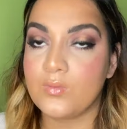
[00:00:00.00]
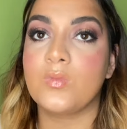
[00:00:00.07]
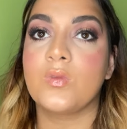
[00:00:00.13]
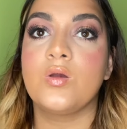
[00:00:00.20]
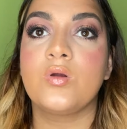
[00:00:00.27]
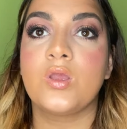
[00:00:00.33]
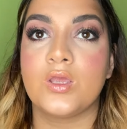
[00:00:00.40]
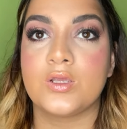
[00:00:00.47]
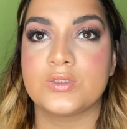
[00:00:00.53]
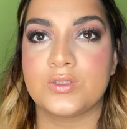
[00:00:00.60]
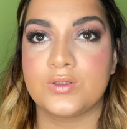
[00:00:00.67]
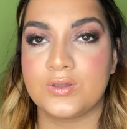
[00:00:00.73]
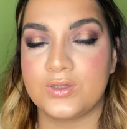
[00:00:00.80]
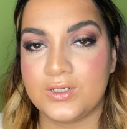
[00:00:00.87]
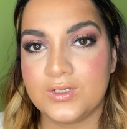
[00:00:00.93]
Okay, so
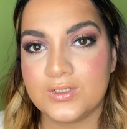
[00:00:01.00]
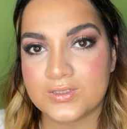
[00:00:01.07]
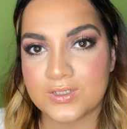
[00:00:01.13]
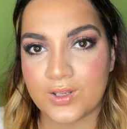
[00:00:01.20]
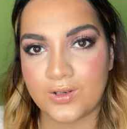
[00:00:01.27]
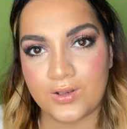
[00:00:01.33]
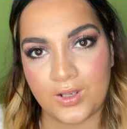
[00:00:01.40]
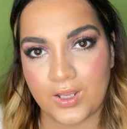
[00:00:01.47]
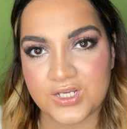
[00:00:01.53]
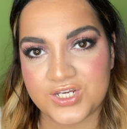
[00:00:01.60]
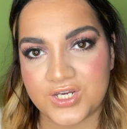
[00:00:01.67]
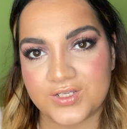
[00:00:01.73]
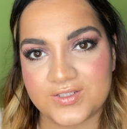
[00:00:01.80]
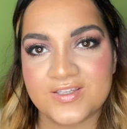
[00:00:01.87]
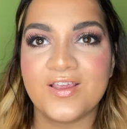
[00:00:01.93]
these are the
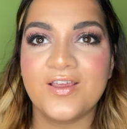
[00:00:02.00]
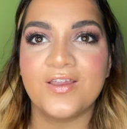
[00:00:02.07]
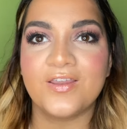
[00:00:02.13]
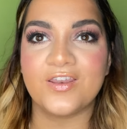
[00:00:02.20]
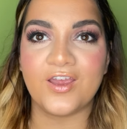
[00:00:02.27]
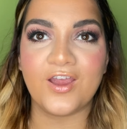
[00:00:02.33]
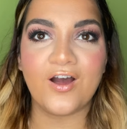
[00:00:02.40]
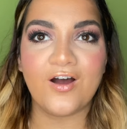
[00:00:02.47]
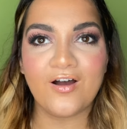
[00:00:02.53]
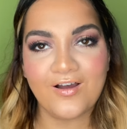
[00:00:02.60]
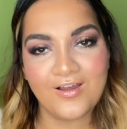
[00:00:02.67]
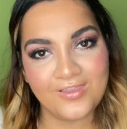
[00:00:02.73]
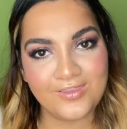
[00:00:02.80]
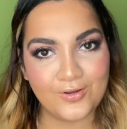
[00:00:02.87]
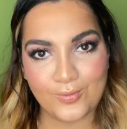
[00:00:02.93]
lashes. They are
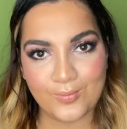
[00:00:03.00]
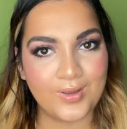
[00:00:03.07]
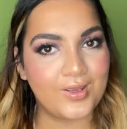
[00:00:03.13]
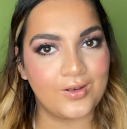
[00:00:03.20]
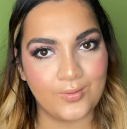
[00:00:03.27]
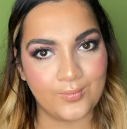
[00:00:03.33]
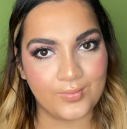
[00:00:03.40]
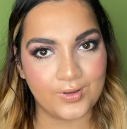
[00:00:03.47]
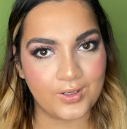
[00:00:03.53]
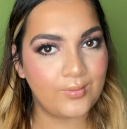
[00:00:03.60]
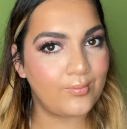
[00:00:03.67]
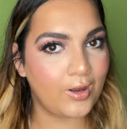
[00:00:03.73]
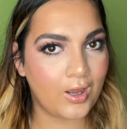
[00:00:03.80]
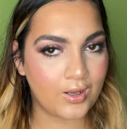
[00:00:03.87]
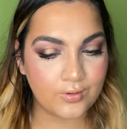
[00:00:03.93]
a little bit clumpy,
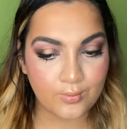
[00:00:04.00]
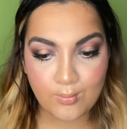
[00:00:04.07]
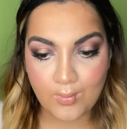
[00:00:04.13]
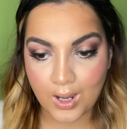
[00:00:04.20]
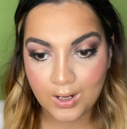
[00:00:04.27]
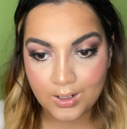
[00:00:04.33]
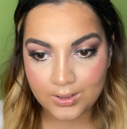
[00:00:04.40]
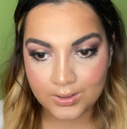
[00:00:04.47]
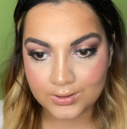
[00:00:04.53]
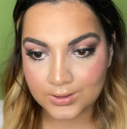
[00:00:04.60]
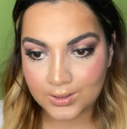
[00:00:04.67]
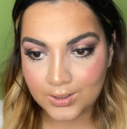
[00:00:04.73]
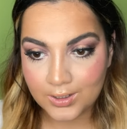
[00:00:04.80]
but I don't mind.